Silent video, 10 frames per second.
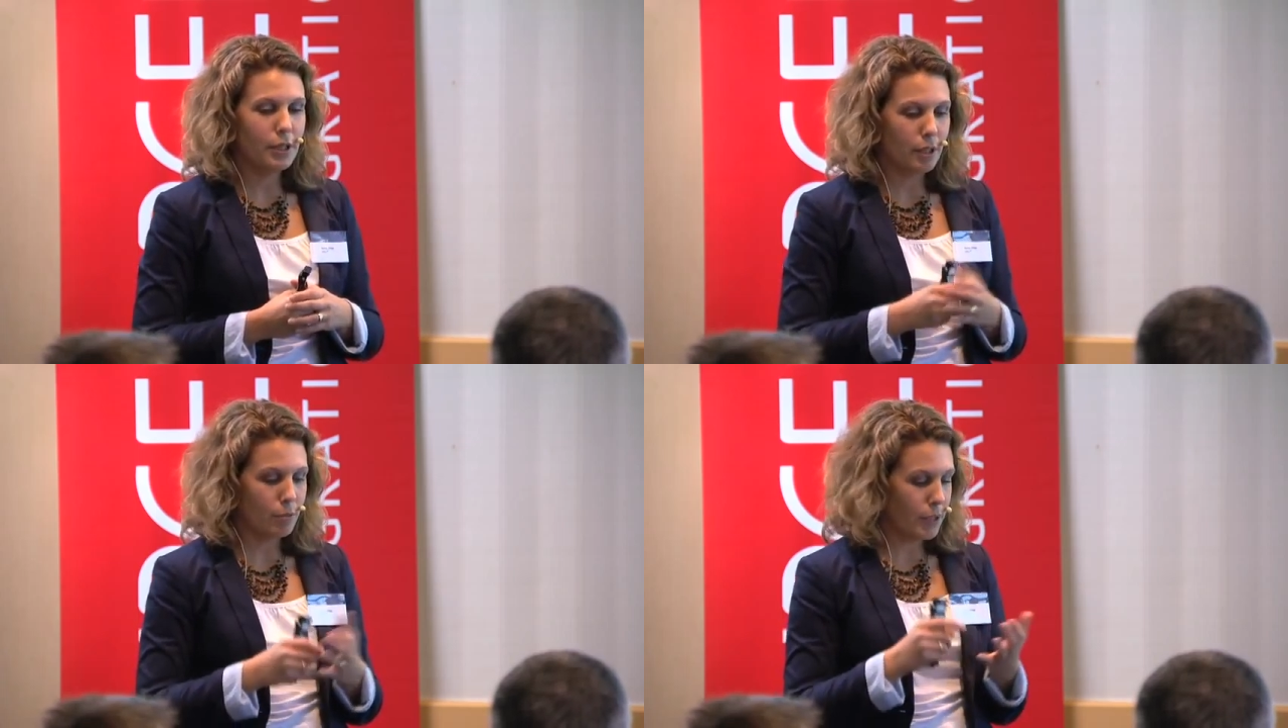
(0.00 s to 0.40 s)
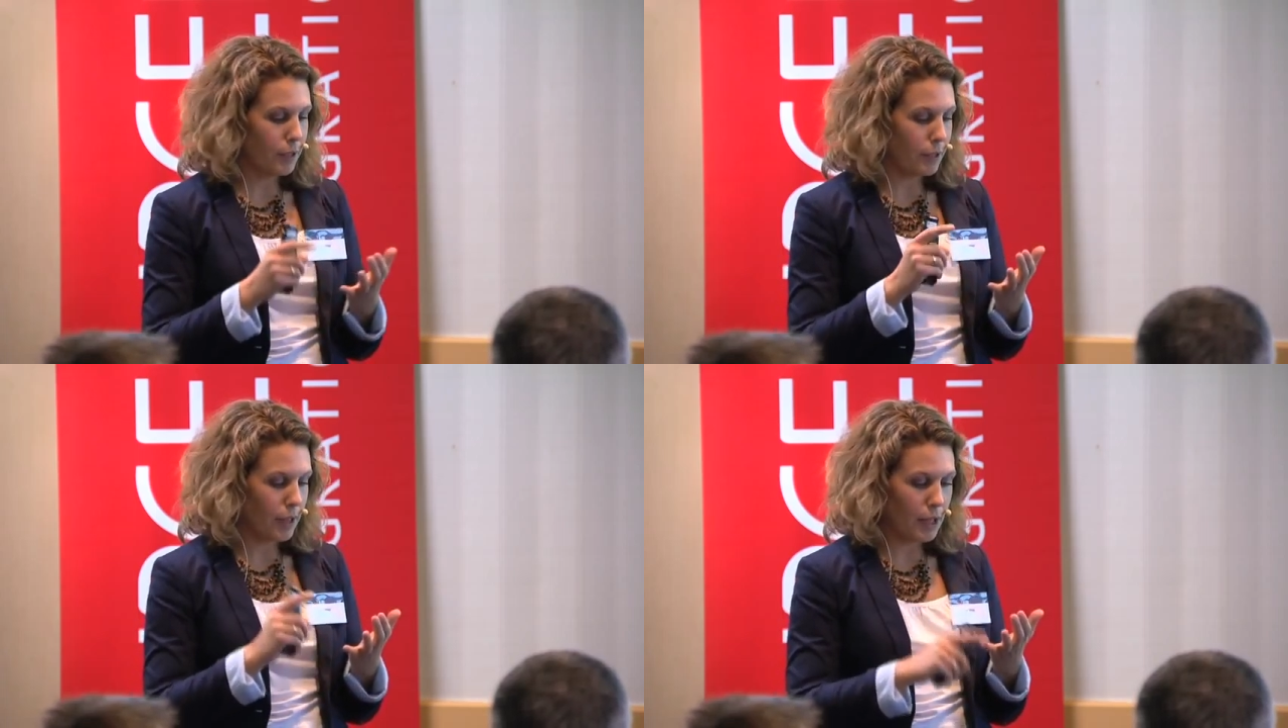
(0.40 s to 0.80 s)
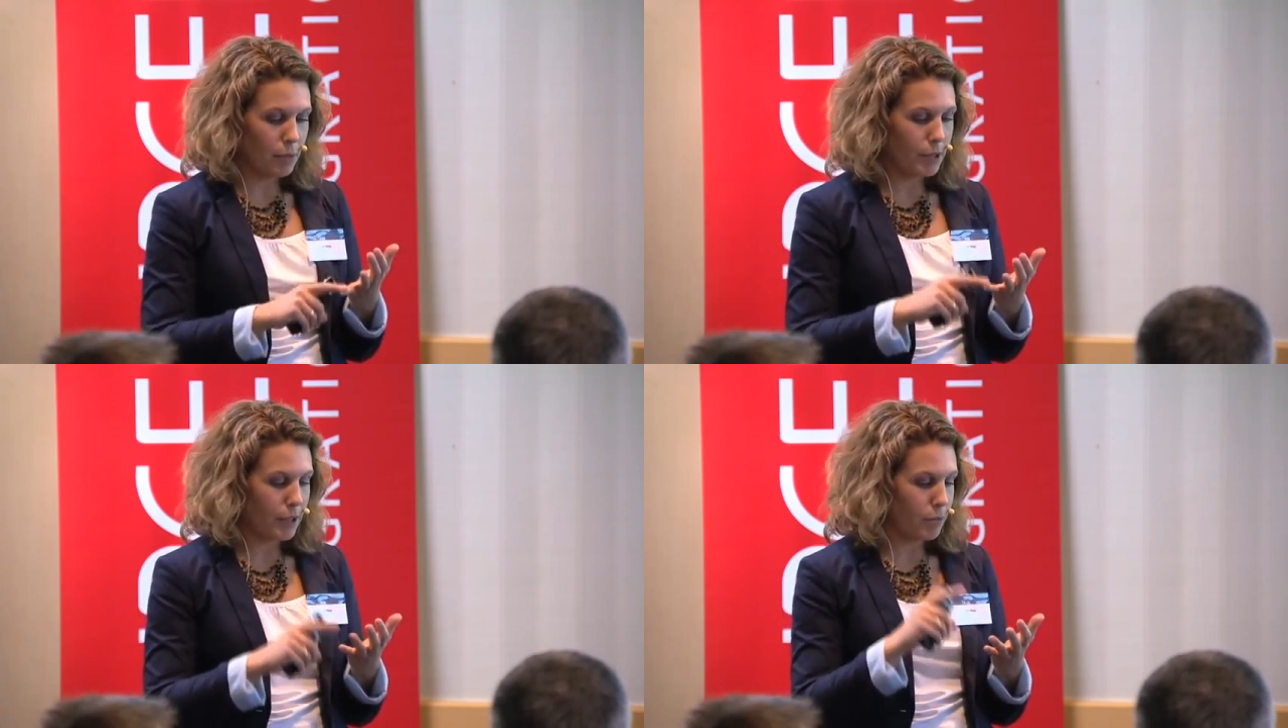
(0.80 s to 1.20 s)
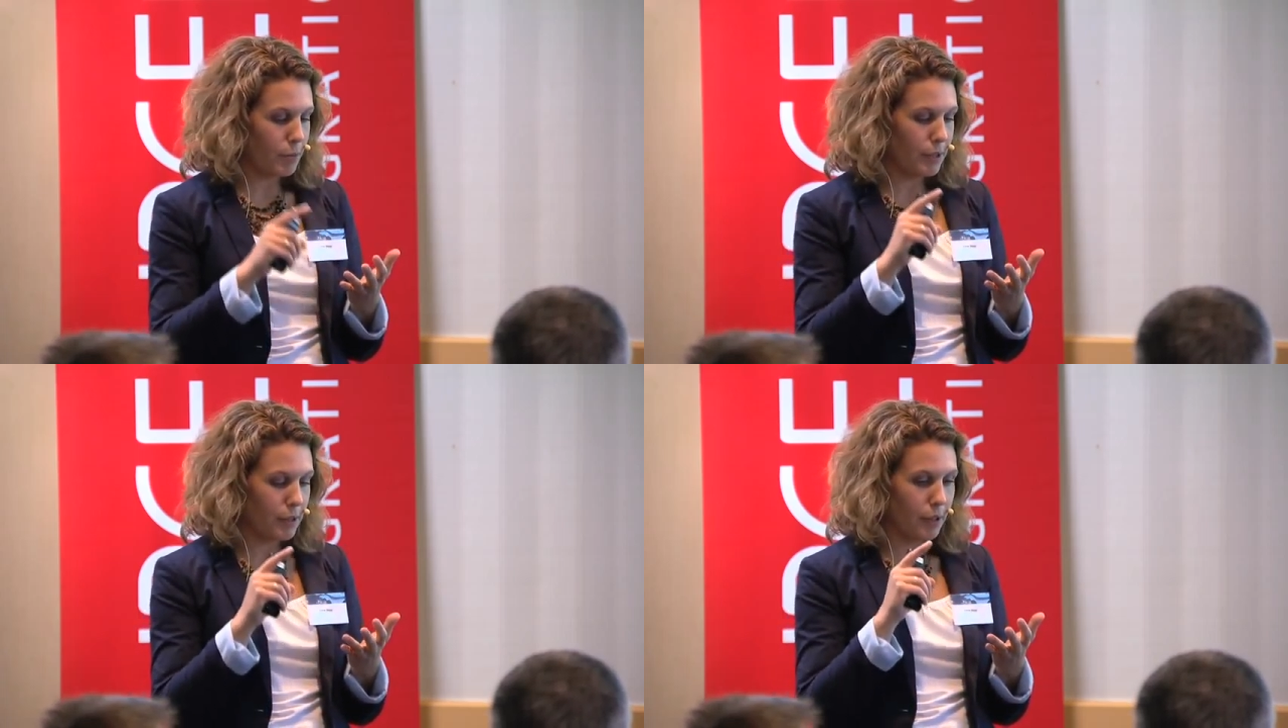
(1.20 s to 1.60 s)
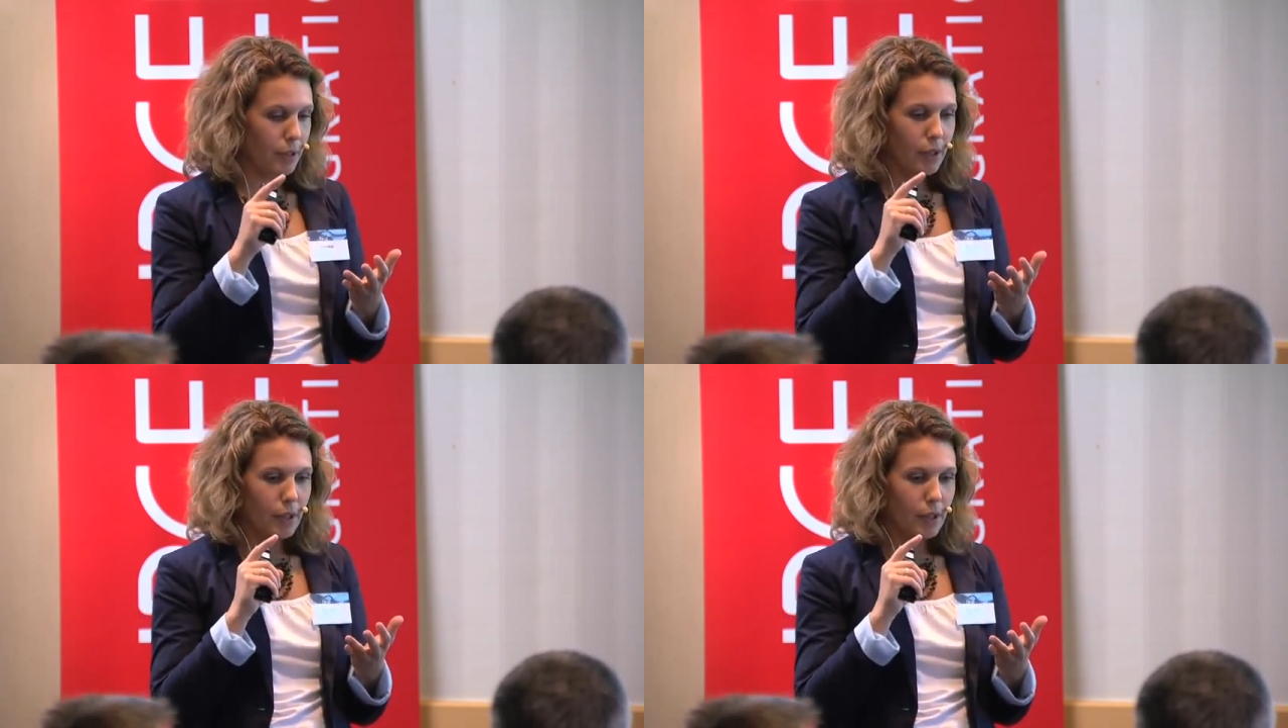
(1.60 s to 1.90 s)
It can be the name, it can be the